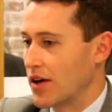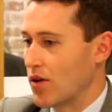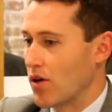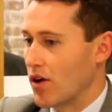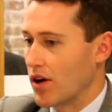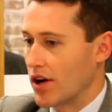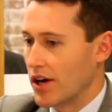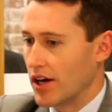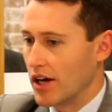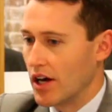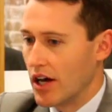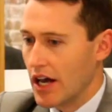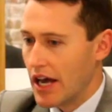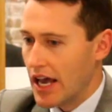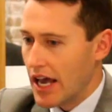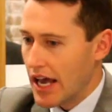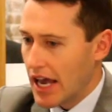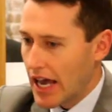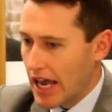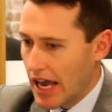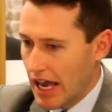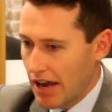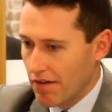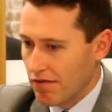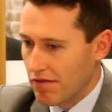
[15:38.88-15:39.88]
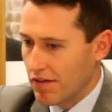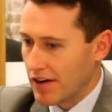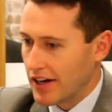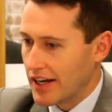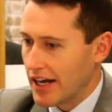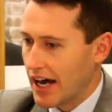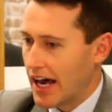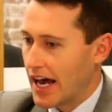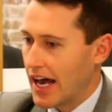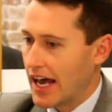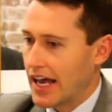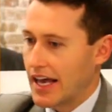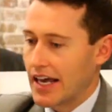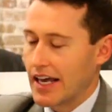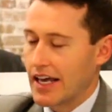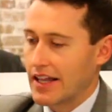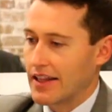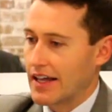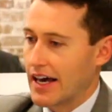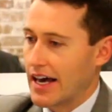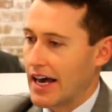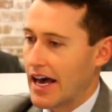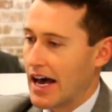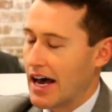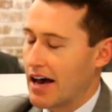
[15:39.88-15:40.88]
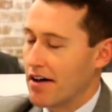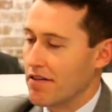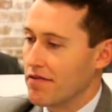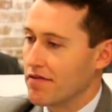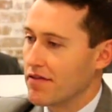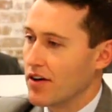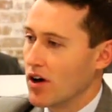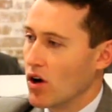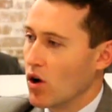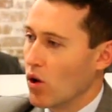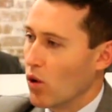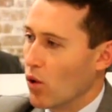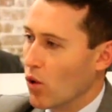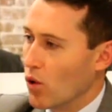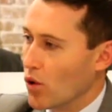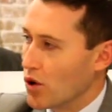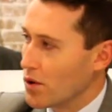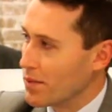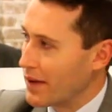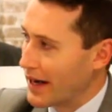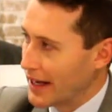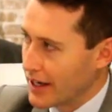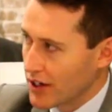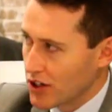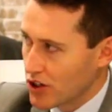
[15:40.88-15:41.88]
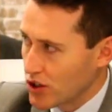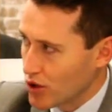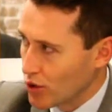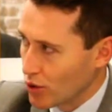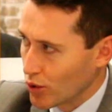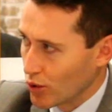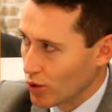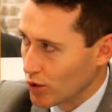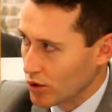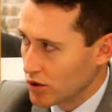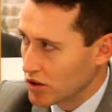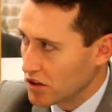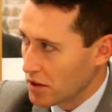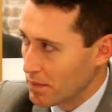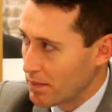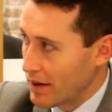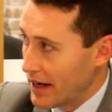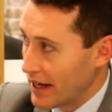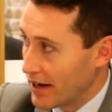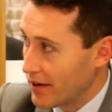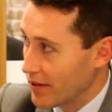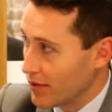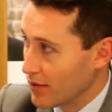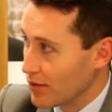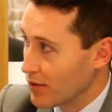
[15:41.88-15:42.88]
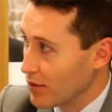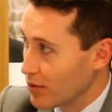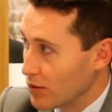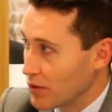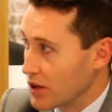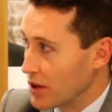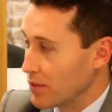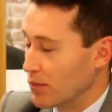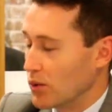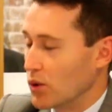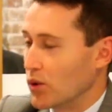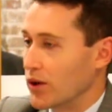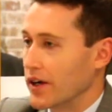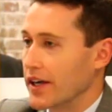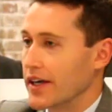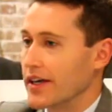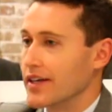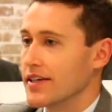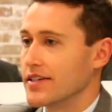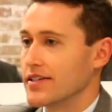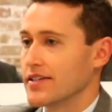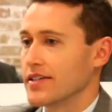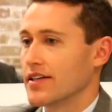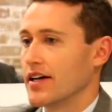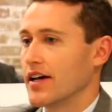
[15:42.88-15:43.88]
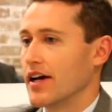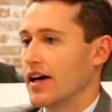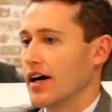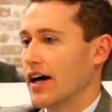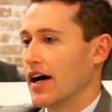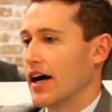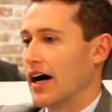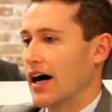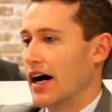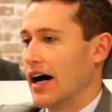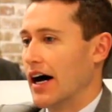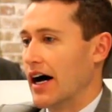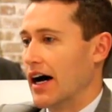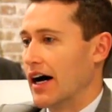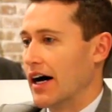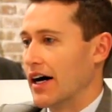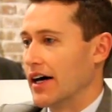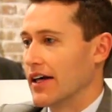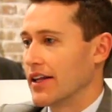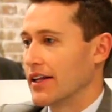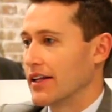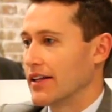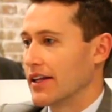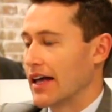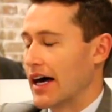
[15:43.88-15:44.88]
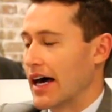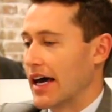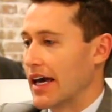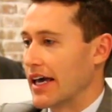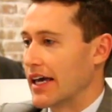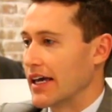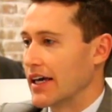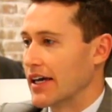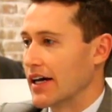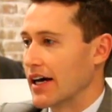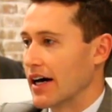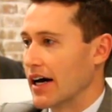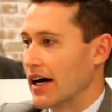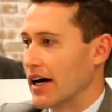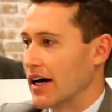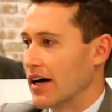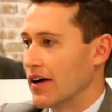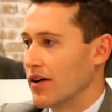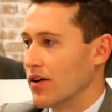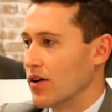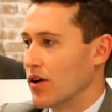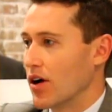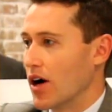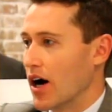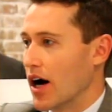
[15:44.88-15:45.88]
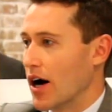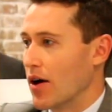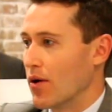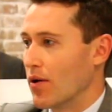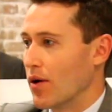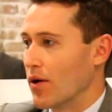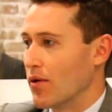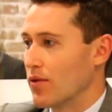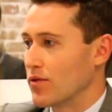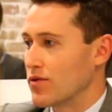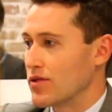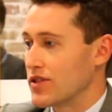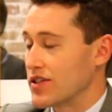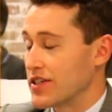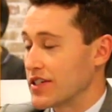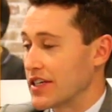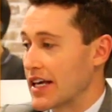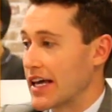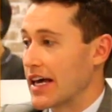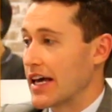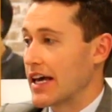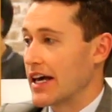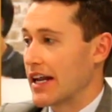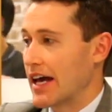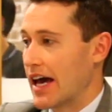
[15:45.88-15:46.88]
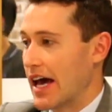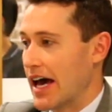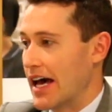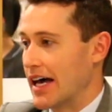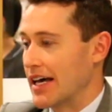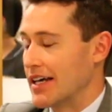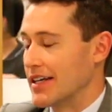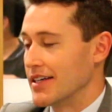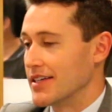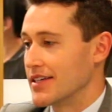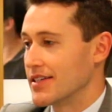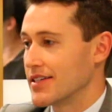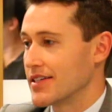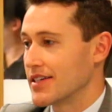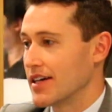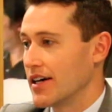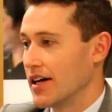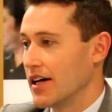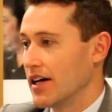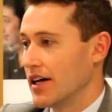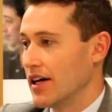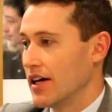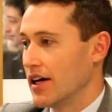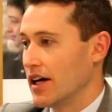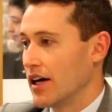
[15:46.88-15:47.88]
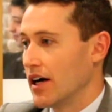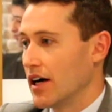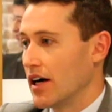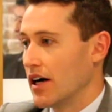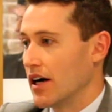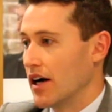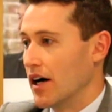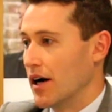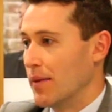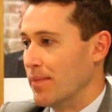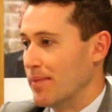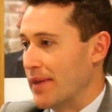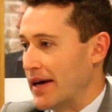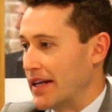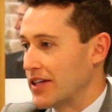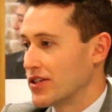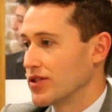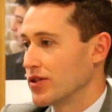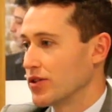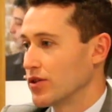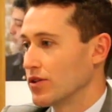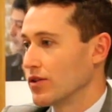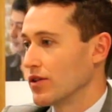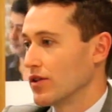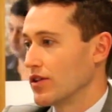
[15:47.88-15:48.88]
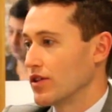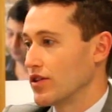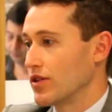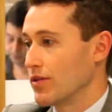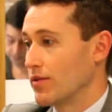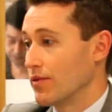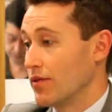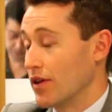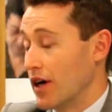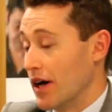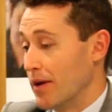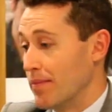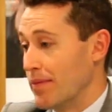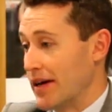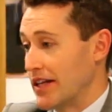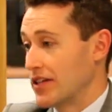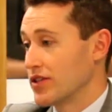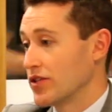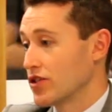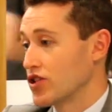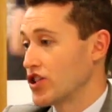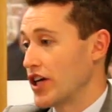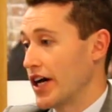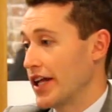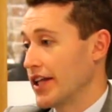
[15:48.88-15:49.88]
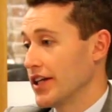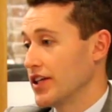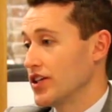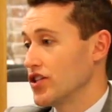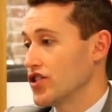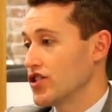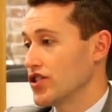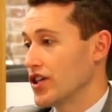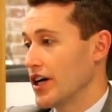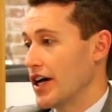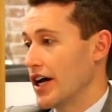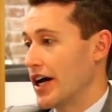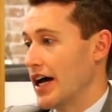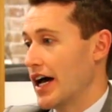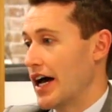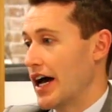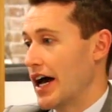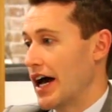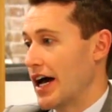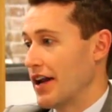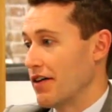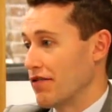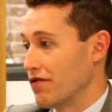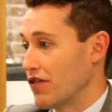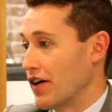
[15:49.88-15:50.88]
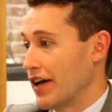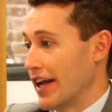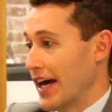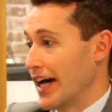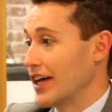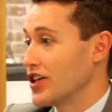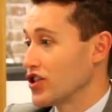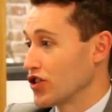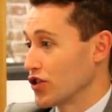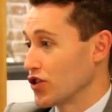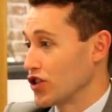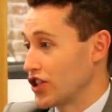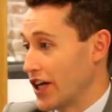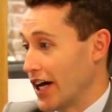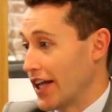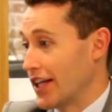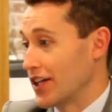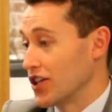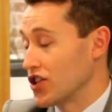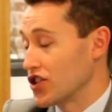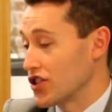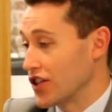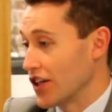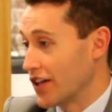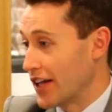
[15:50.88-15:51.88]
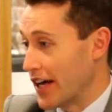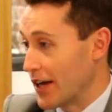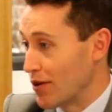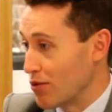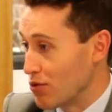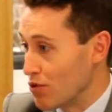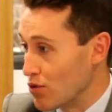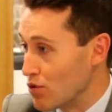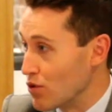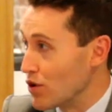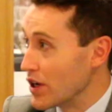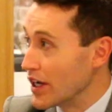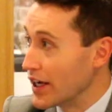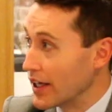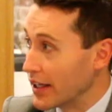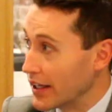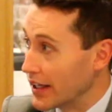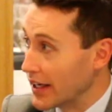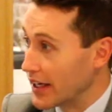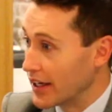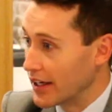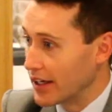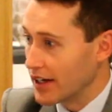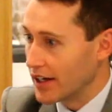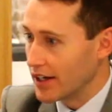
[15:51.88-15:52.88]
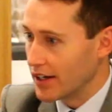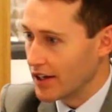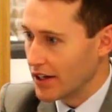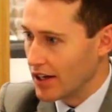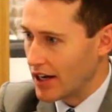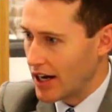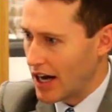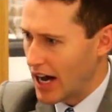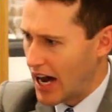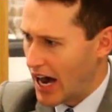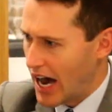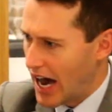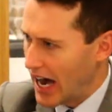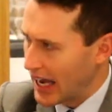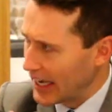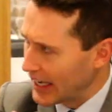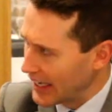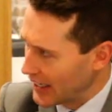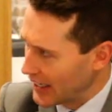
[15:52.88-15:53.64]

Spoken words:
They're on it every day. They have automated tools to bet with the bookies. They see it as a mental challenge and a financial challenge that they really are